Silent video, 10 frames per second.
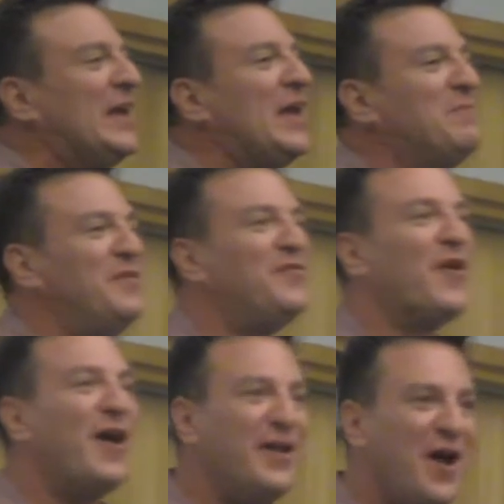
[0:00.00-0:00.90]

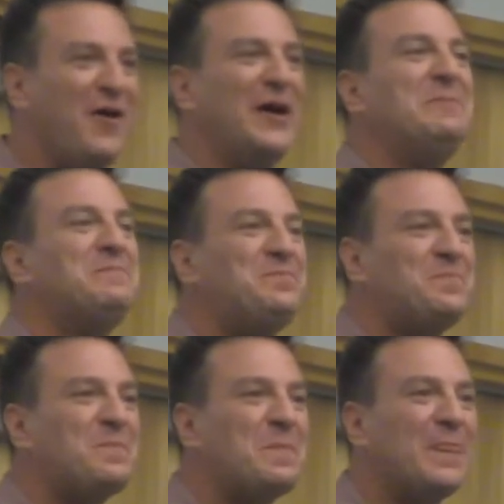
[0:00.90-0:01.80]
Before I know it,
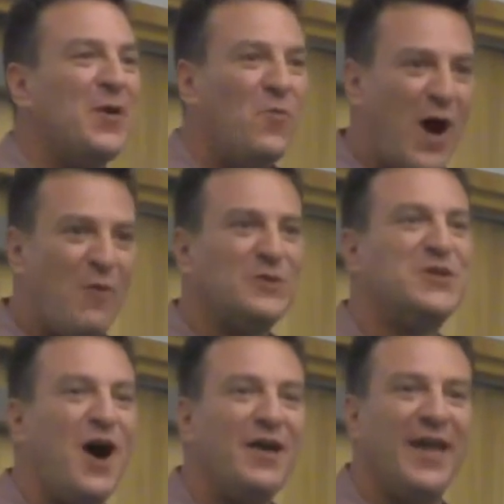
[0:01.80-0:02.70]
while we're
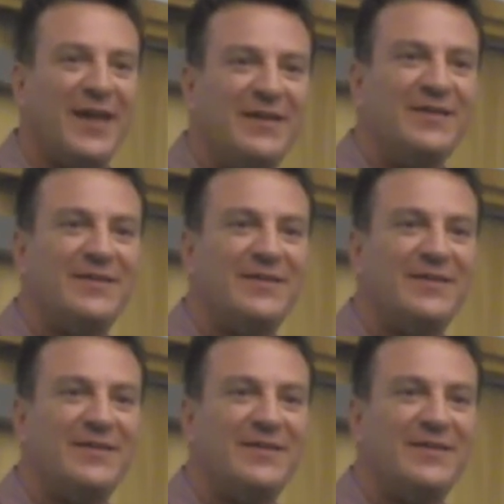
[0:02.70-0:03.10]
talking,